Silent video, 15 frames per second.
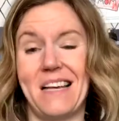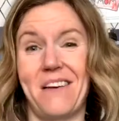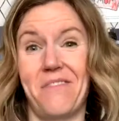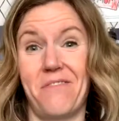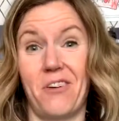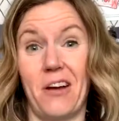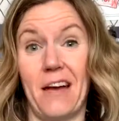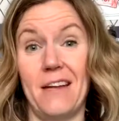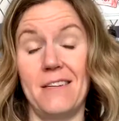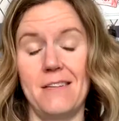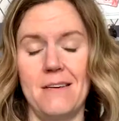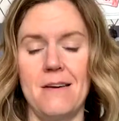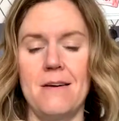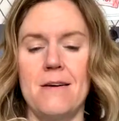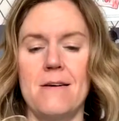I forget.
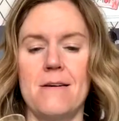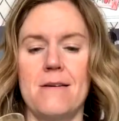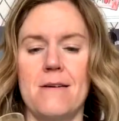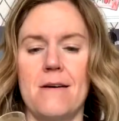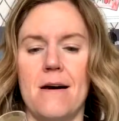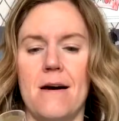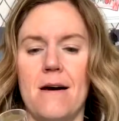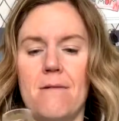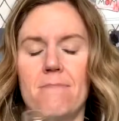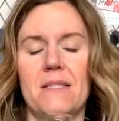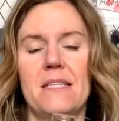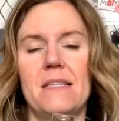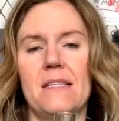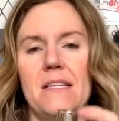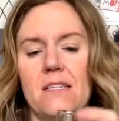
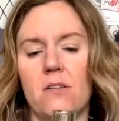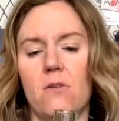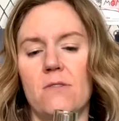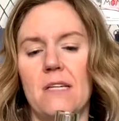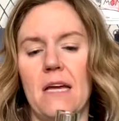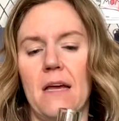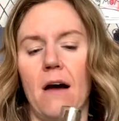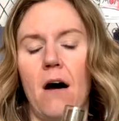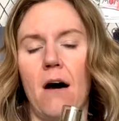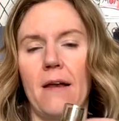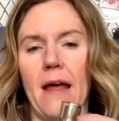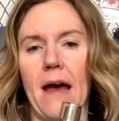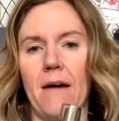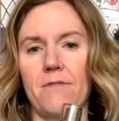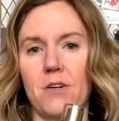But this goes
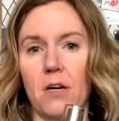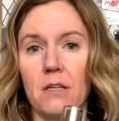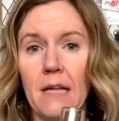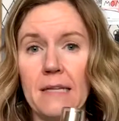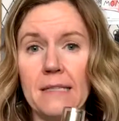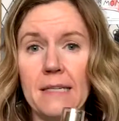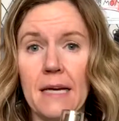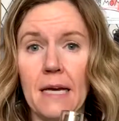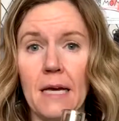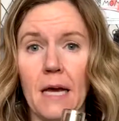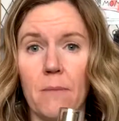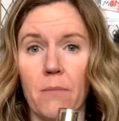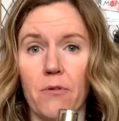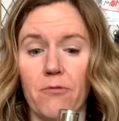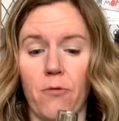on after cleansing
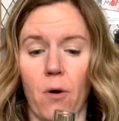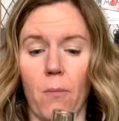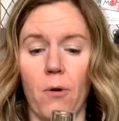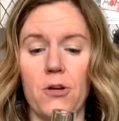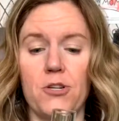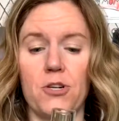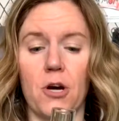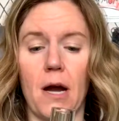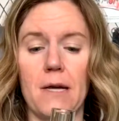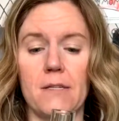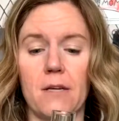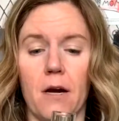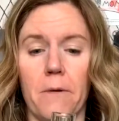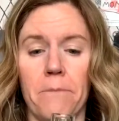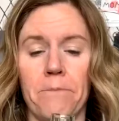and before
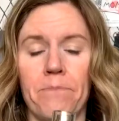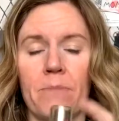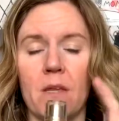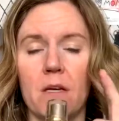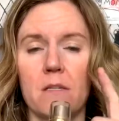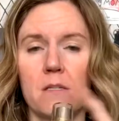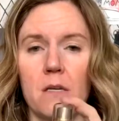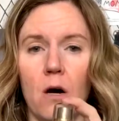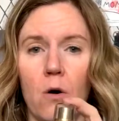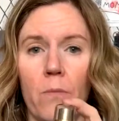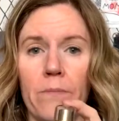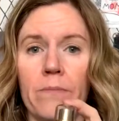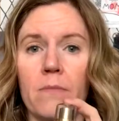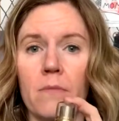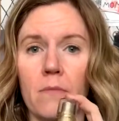moisturizer.
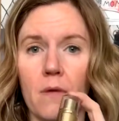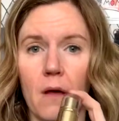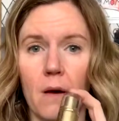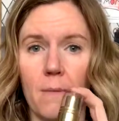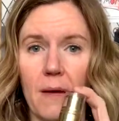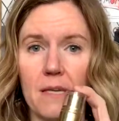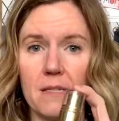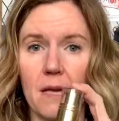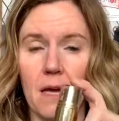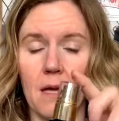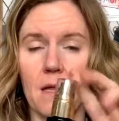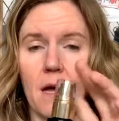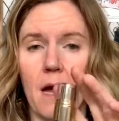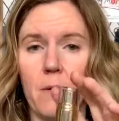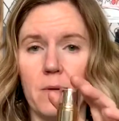So
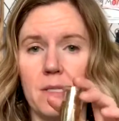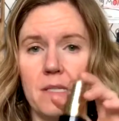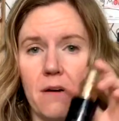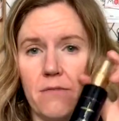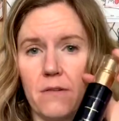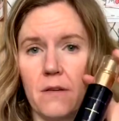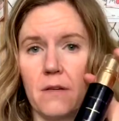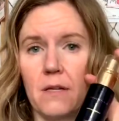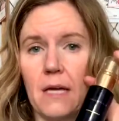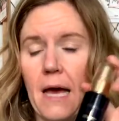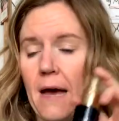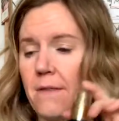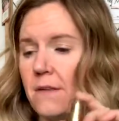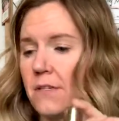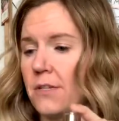amazing. I would definitely
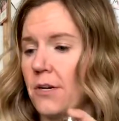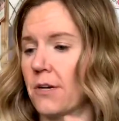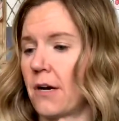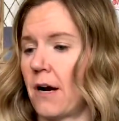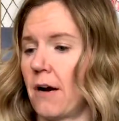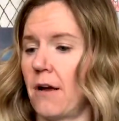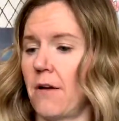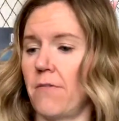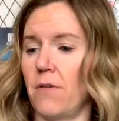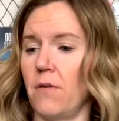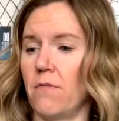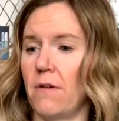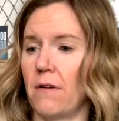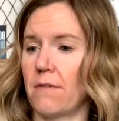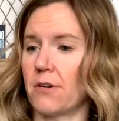add this to your cart if
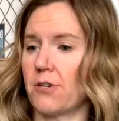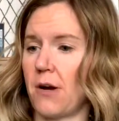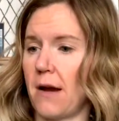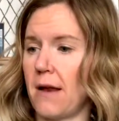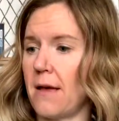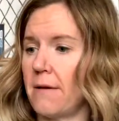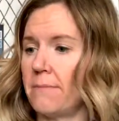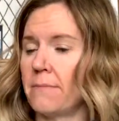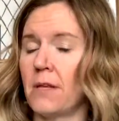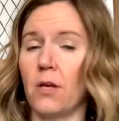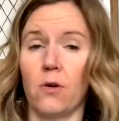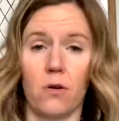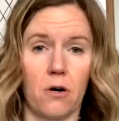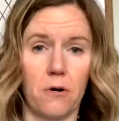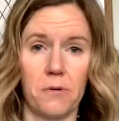you've never tried it.
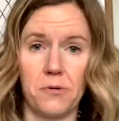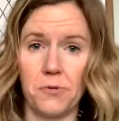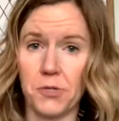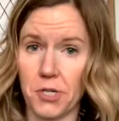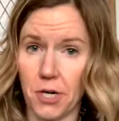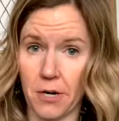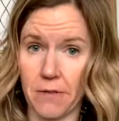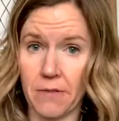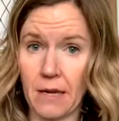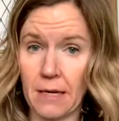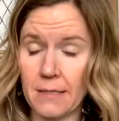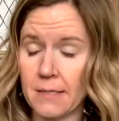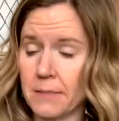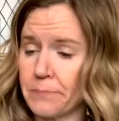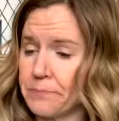You can always return
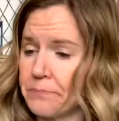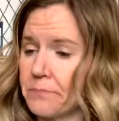things.